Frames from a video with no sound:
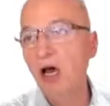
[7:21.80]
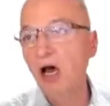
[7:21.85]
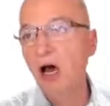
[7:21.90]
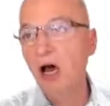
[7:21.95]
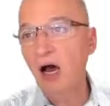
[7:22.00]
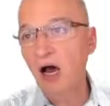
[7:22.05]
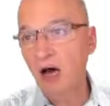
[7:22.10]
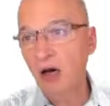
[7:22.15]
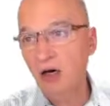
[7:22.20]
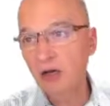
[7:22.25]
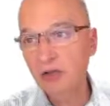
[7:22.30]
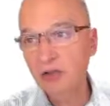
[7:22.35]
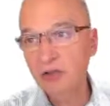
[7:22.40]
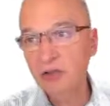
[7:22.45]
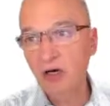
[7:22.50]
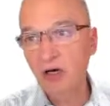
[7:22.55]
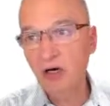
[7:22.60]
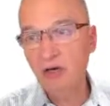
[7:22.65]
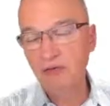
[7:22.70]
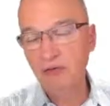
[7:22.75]
out
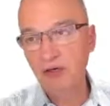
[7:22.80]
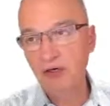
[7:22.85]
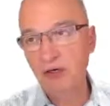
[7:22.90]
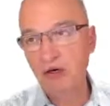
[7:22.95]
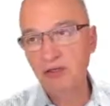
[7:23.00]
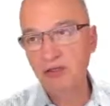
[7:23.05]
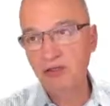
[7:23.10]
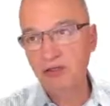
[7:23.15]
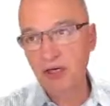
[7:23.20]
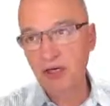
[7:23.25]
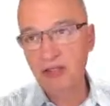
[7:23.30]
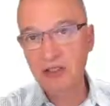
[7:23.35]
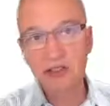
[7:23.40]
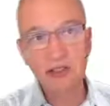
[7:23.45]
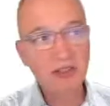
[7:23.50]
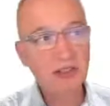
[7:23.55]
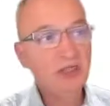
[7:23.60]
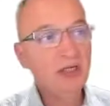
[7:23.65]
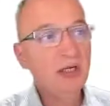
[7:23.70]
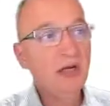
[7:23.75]
of the cause
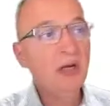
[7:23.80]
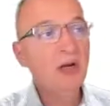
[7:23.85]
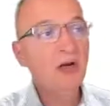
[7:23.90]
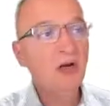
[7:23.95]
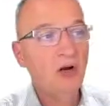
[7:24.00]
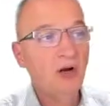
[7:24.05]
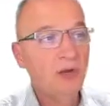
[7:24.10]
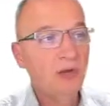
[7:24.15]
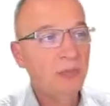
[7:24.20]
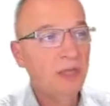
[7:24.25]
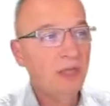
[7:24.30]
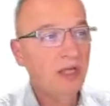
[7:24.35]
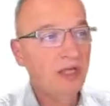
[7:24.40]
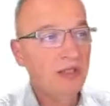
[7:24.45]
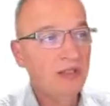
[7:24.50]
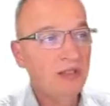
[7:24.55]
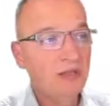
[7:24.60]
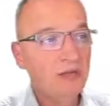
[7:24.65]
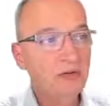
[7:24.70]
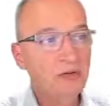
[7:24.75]
register, copy
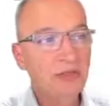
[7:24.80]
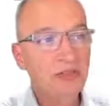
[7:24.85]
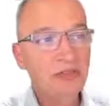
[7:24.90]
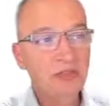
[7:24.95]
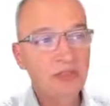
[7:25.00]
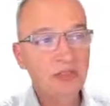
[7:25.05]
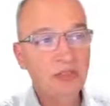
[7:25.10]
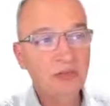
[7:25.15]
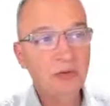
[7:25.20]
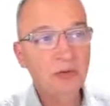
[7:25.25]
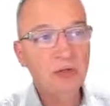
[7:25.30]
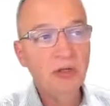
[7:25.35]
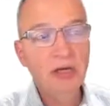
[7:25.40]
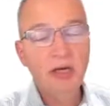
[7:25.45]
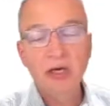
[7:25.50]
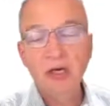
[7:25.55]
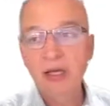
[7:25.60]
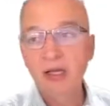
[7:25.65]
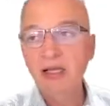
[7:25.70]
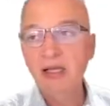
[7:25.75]
that into T0,
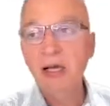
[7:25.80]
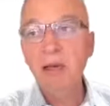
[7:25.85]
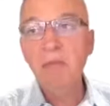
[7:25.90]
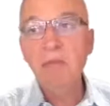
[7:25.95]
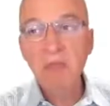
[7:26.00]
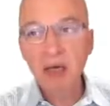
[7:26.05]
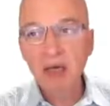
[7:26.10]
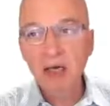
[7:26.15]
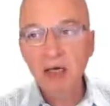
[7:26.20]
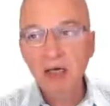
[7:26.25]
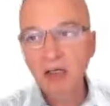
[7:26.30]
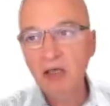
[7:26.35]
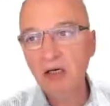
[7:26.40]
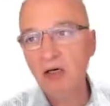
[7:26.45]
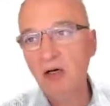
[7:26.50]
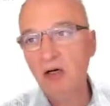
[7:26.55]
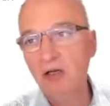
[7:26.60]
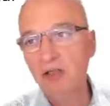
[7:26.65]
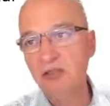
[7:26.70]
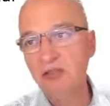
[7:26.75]
and I make the
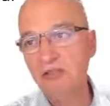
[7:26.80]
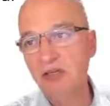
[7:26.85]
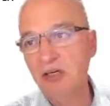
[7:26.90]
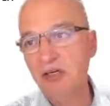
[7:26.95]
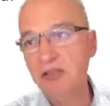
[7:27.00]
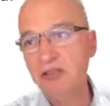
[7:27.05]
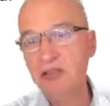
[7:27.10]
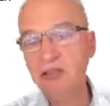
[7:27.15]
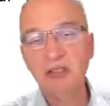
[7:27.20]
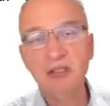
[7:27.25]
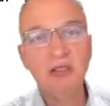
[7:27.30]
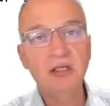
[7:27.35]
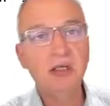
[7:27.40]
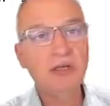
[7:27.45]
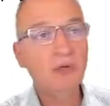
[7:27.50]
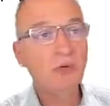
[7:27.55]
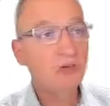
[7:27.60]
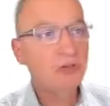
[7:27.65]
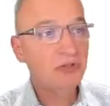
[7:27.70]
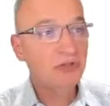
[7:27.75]
cause register
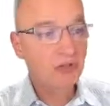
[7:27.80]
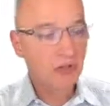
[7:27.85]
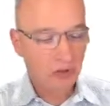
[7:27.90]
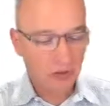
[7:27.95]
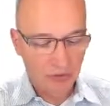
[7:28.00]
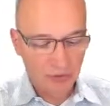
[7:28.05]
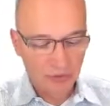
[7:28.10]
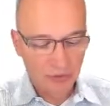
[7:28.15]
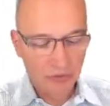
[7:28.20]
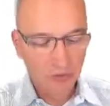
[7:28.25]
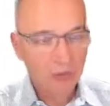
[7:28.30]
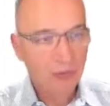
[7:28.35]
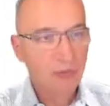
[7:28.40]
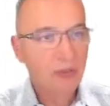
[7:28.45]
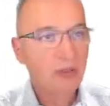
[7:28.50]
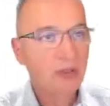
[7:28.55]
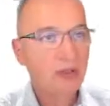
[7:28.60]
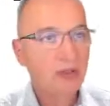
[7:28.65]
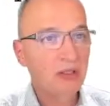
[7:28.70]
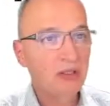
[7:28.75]
equal 0.
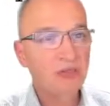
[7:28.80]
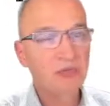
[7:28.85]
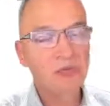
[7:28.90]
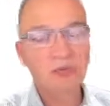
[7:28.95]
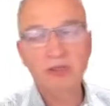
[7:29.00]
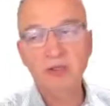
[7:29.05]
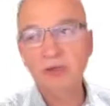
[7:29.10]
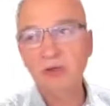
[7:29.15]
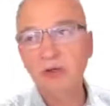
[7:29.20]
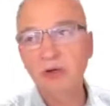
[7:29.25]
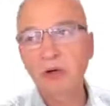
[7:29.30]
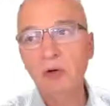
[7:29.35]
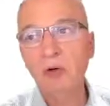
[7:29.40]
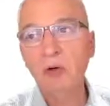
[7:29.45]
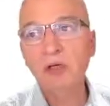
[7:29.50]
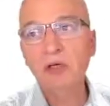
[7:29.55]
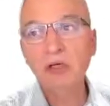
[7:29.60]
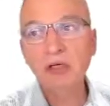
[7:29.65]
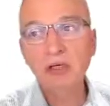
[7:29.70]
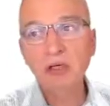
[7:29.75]
That's what we call
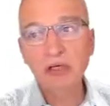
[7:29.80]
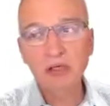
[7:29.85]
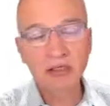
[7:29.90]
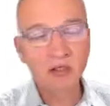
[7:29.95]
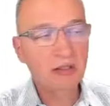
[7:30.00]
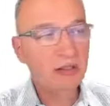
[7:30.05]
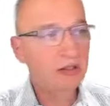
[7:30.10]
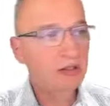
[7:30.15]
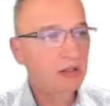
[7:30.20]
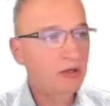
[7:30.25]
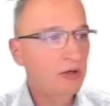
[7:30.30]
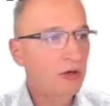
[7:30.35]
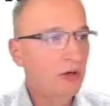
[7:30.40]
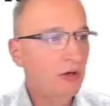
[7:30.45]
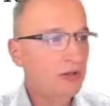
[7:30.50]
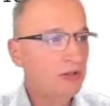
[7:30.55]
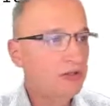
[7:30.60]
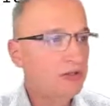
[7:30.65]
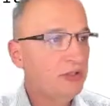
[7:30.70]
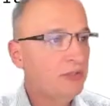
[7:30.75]
clear the
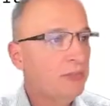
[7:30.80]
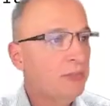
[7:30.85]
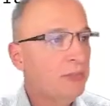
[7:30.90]
cause.